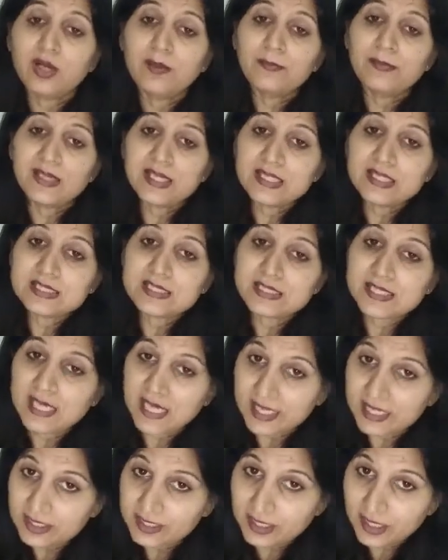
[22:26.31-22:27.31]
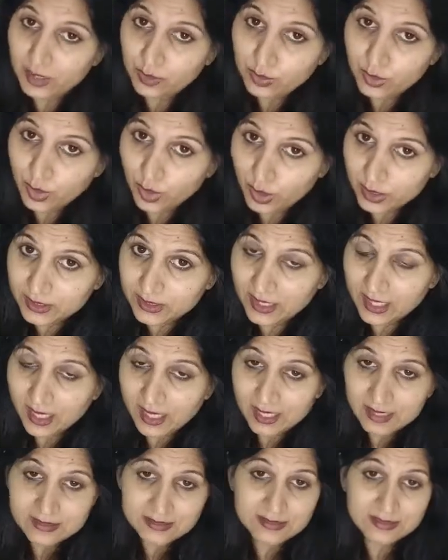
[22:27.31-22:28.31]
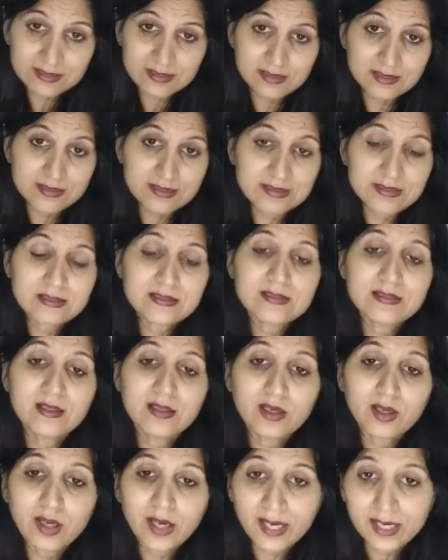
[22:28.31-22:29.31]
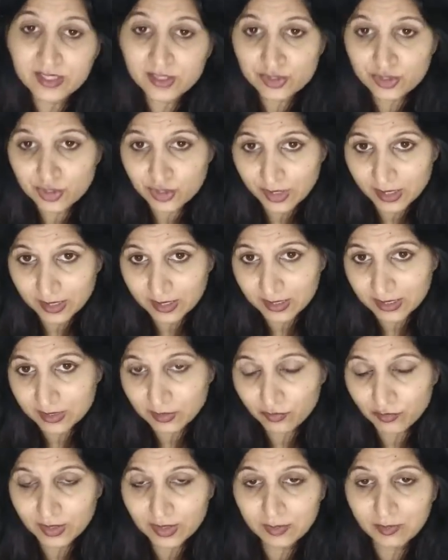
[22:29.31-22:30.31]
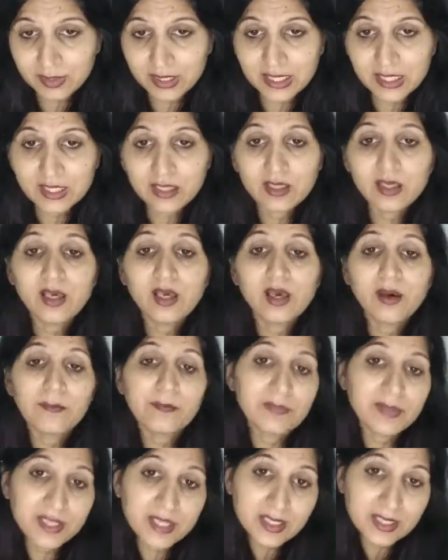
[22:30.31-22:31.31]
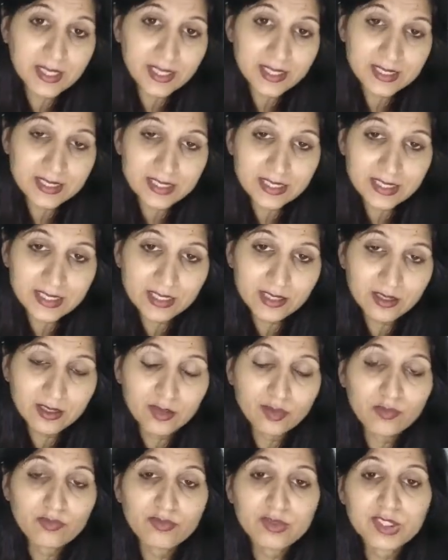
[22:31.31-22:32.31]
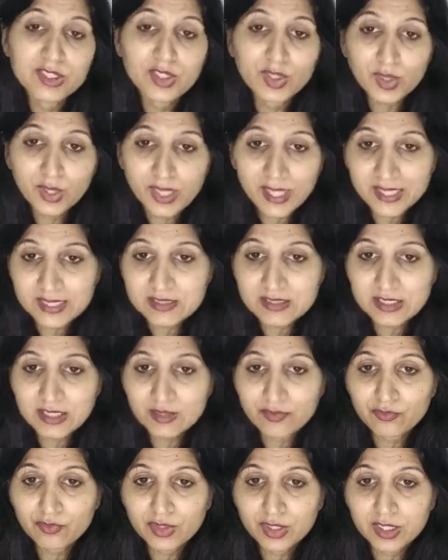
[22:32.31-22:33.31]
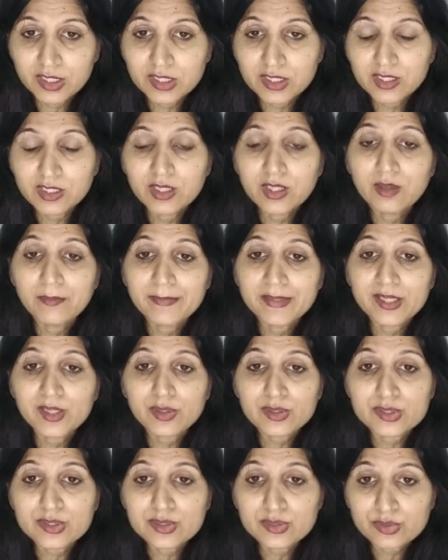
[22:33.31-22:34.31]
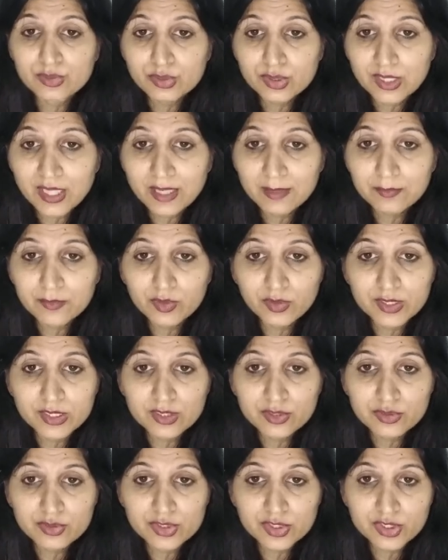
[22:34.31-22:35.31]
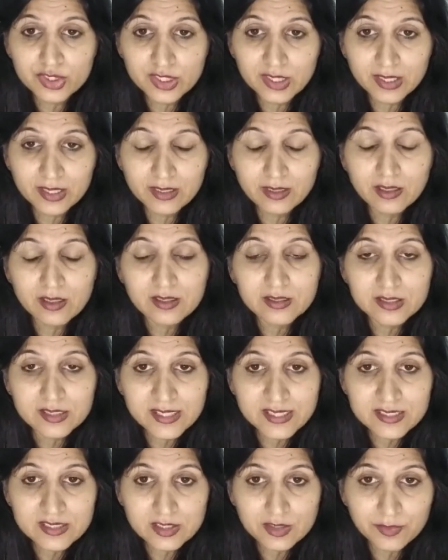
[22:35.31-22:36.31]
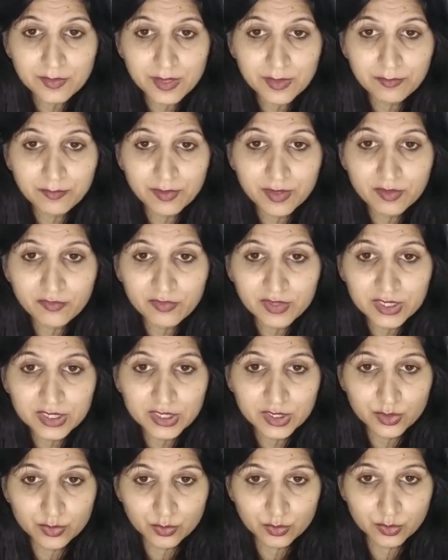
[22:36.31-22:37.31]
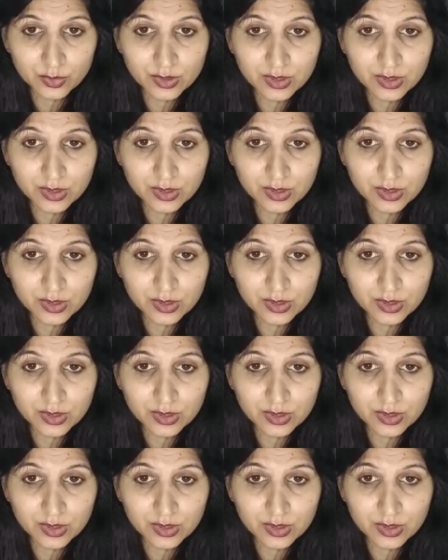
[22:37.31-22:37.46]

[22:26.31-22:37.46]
Please write down all the answers and share it with me. Be ready with your writing work because soon I am going to share a test paper with you.